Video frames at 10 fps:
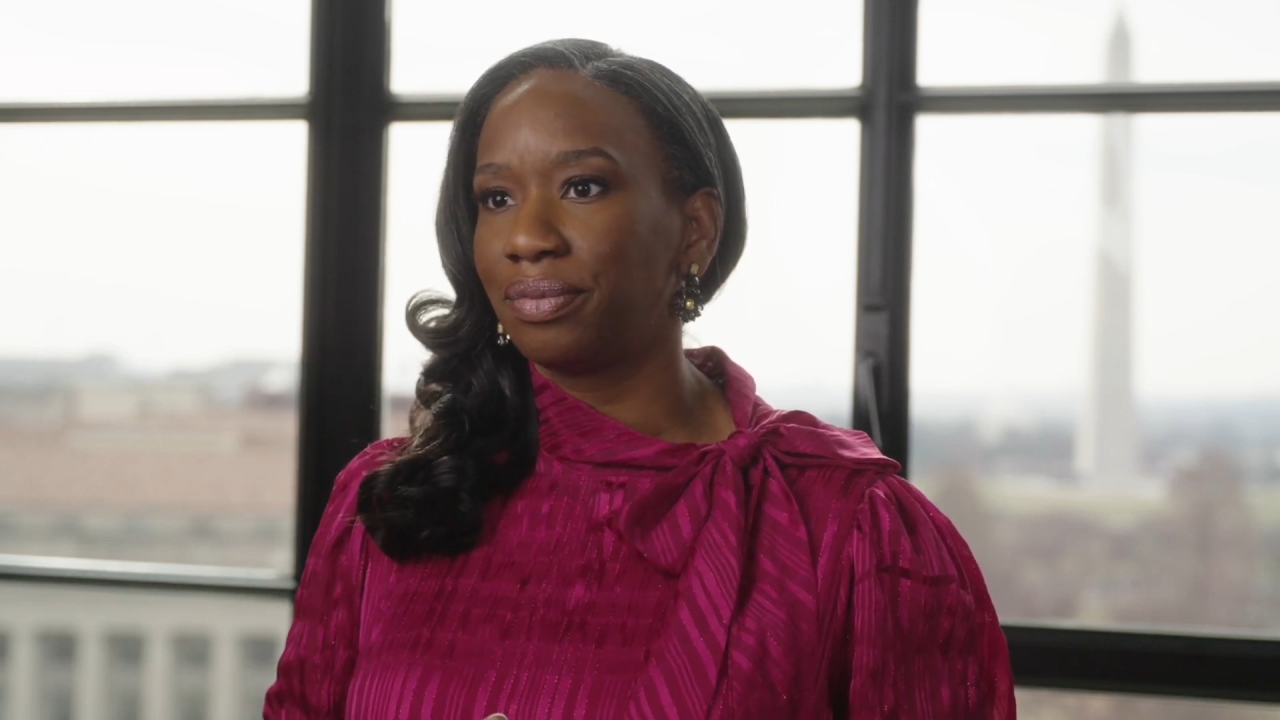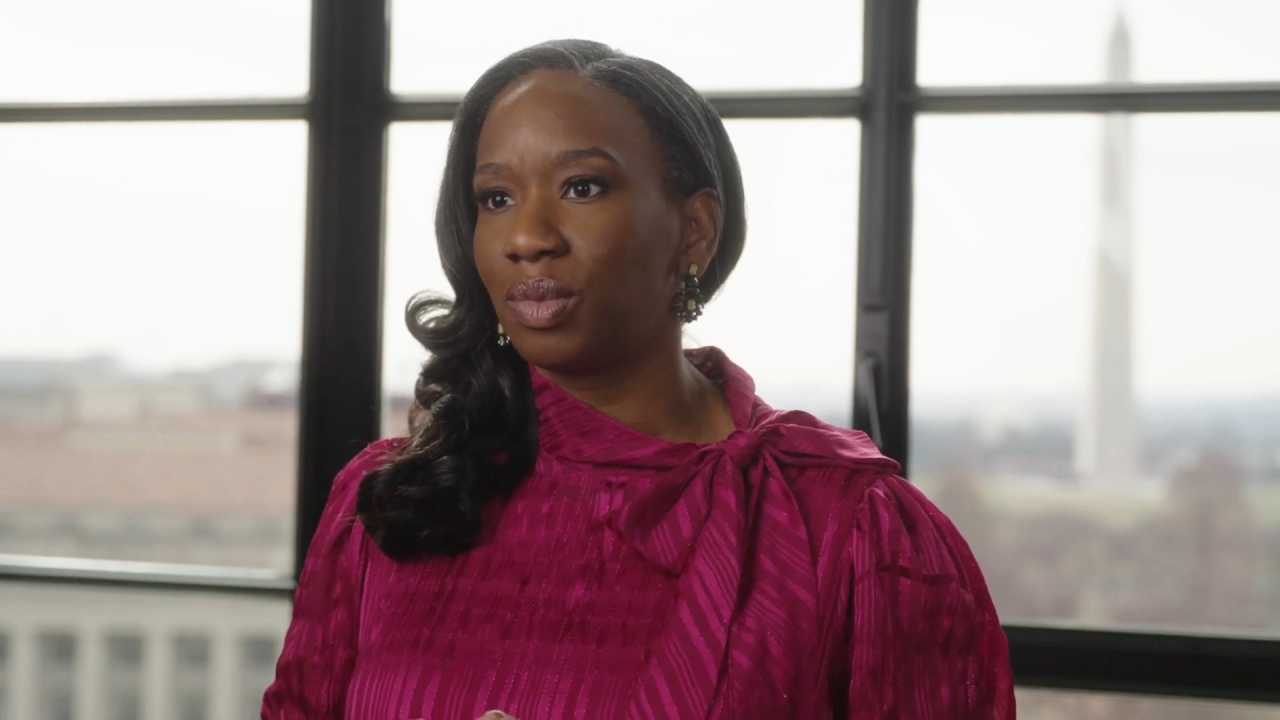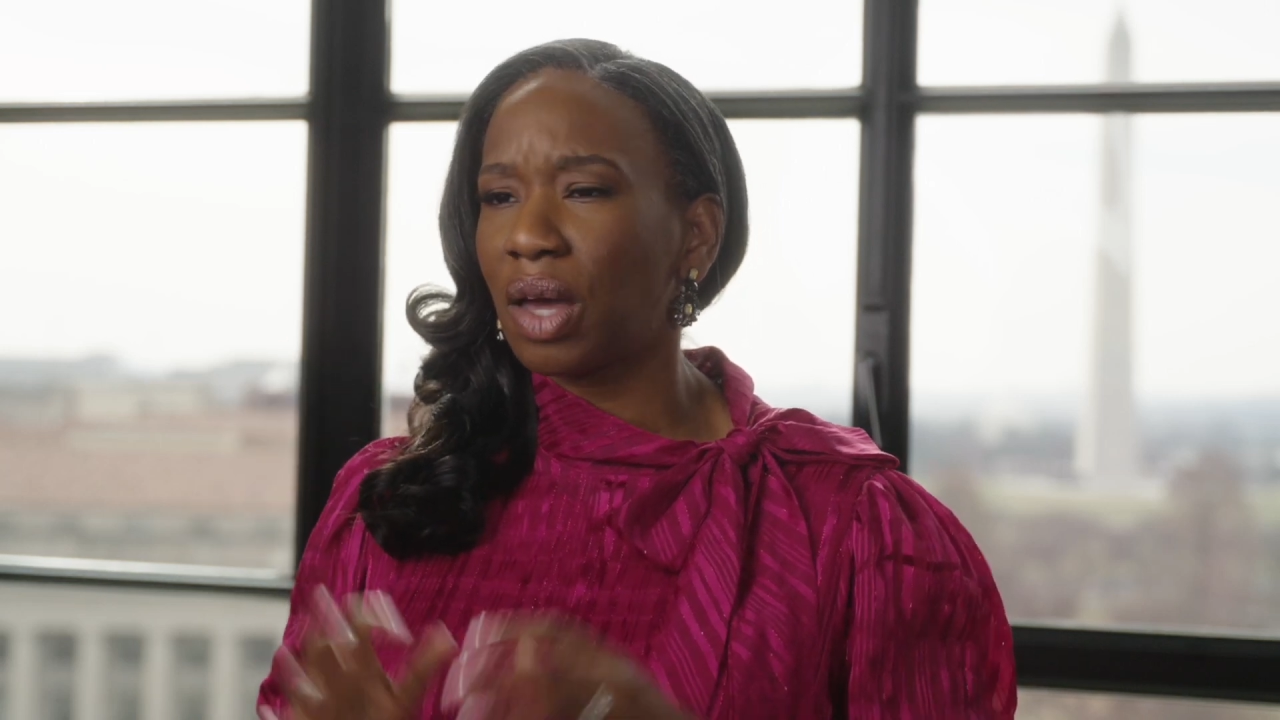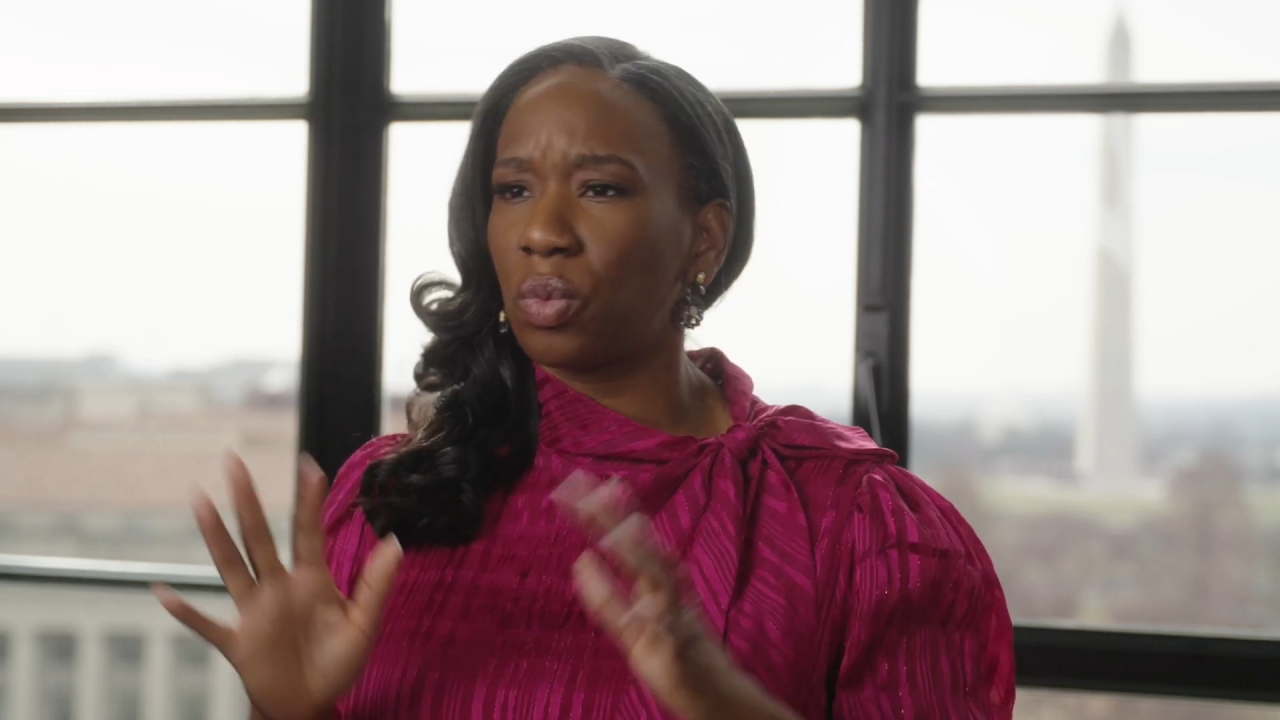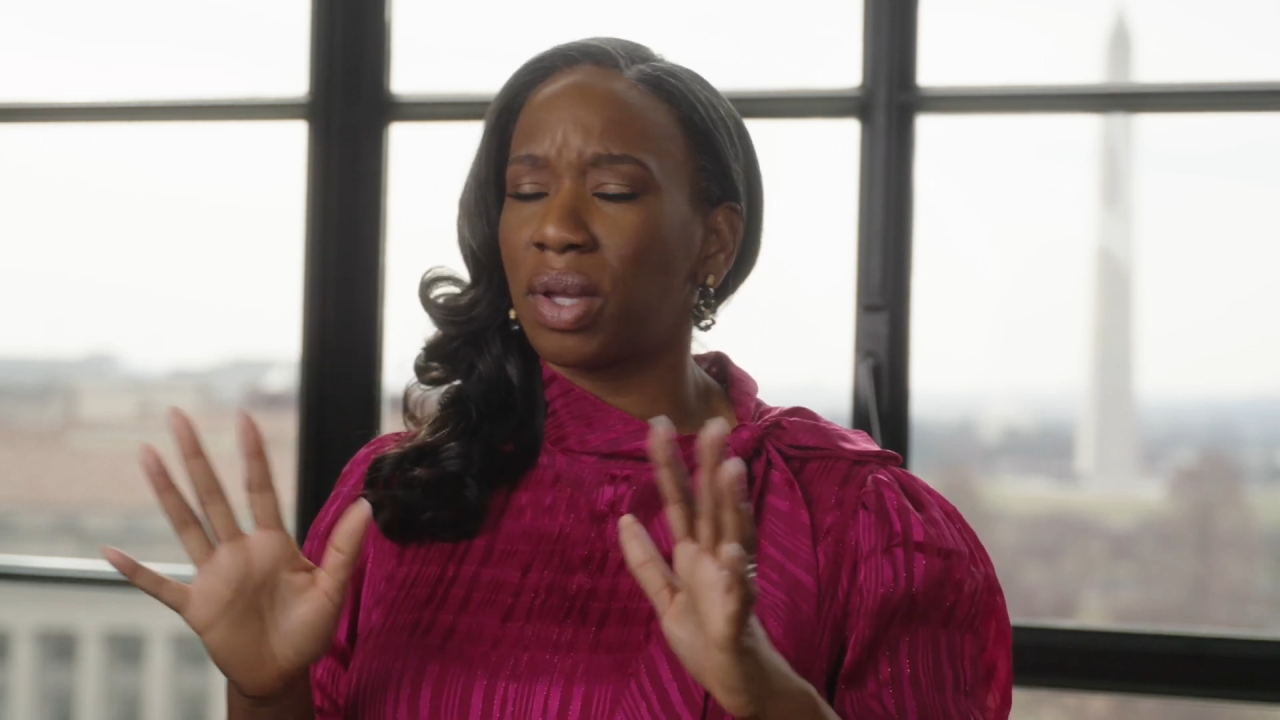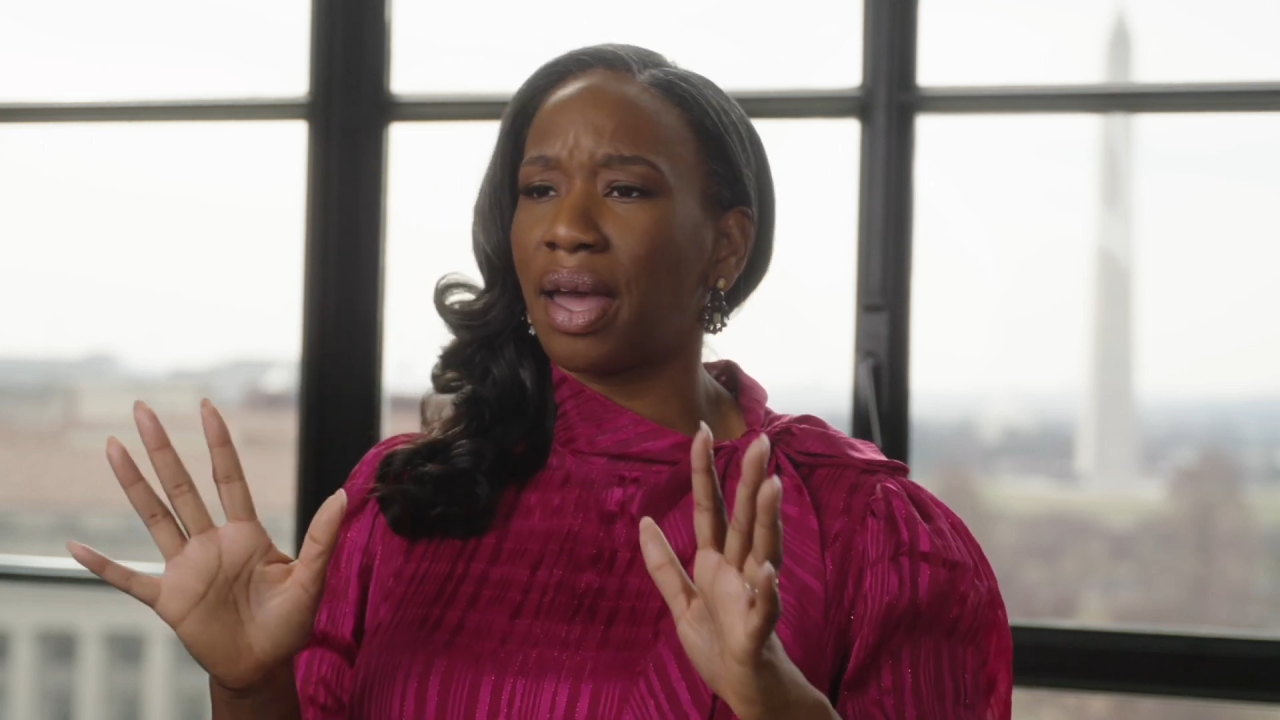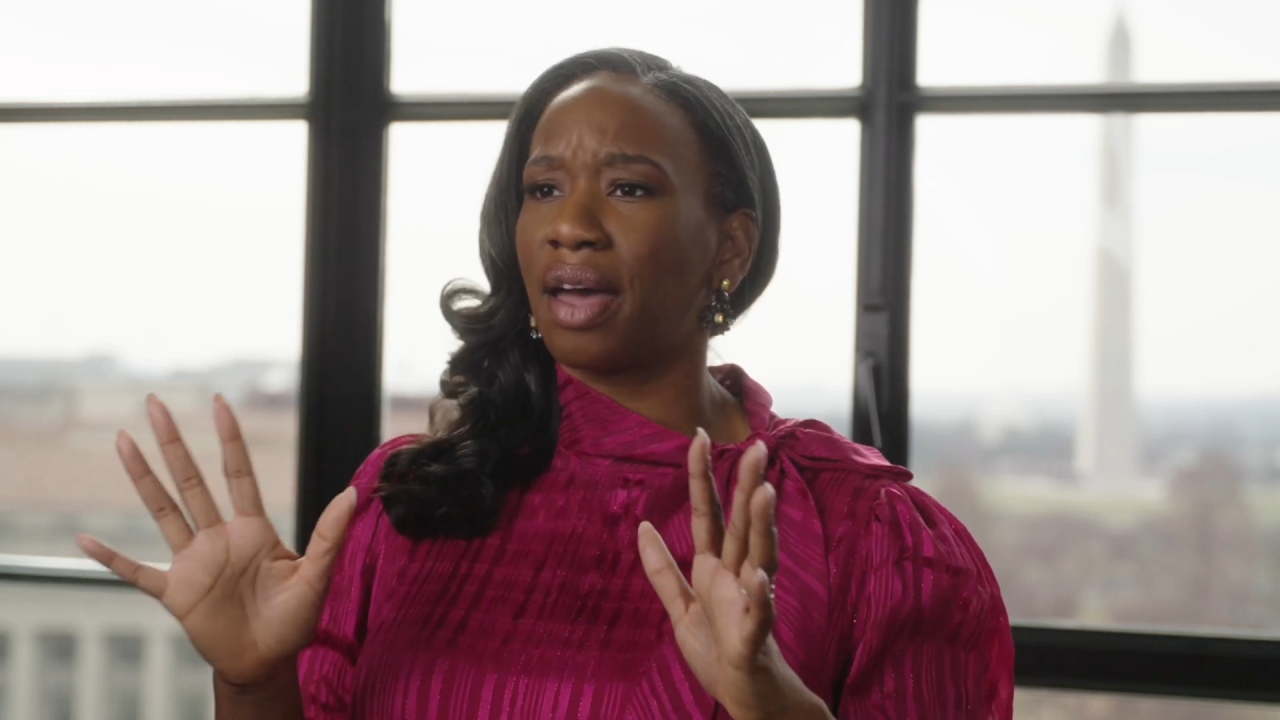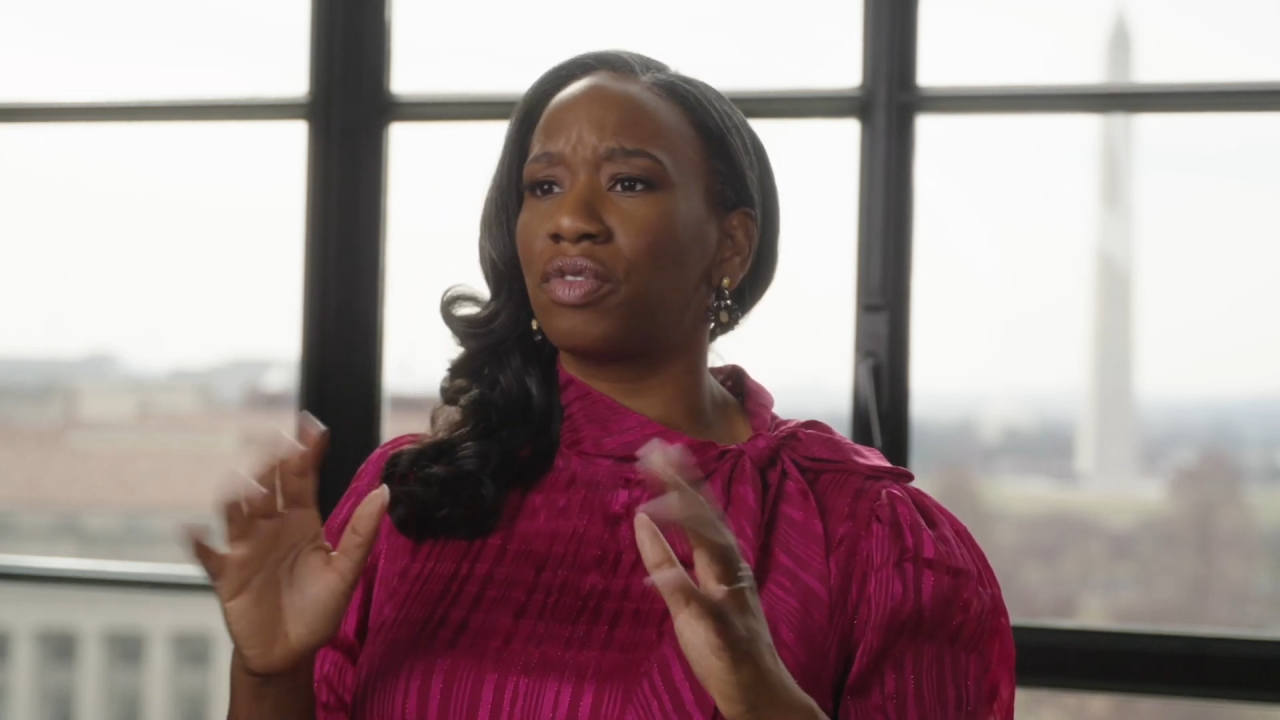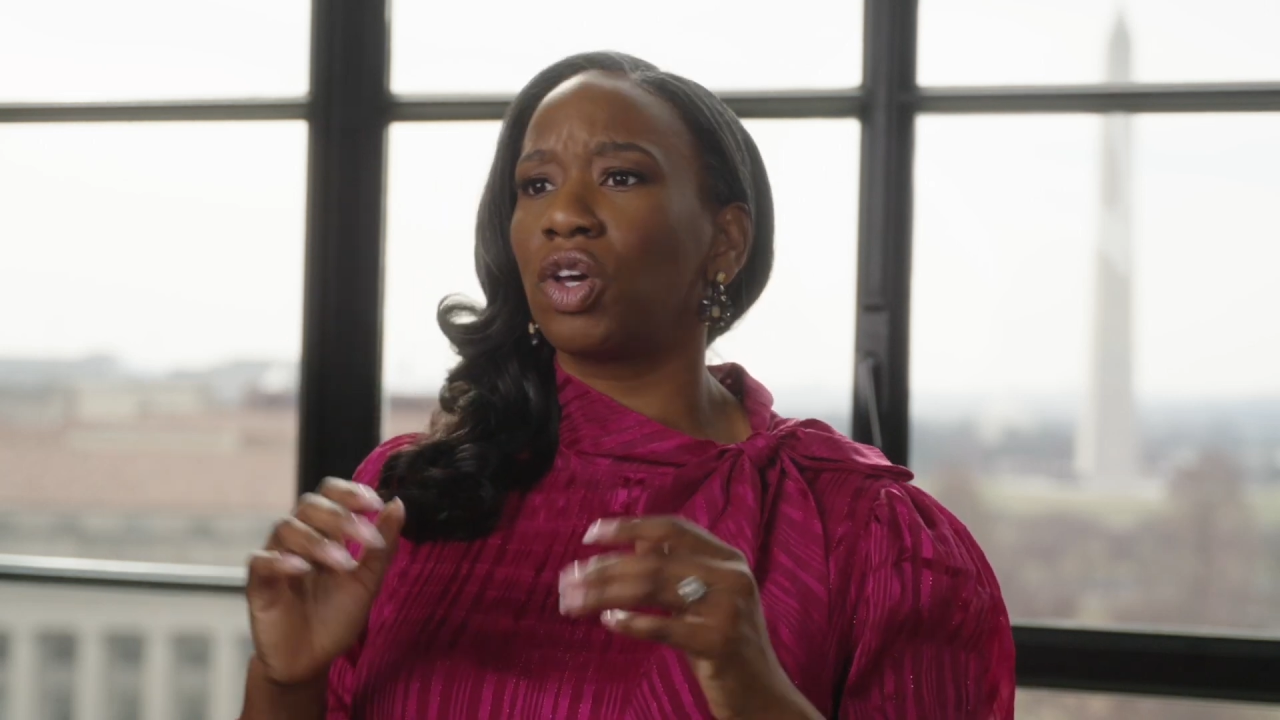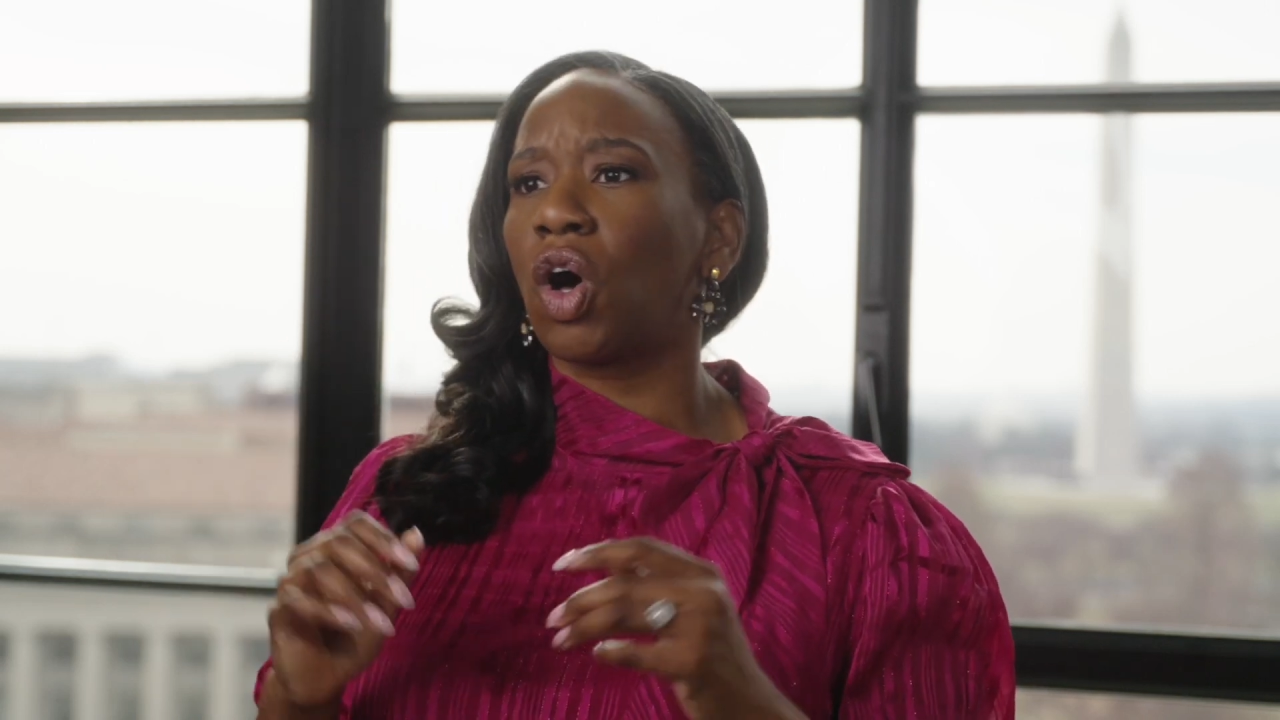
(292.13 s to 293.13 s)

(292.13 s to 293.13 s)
that we have it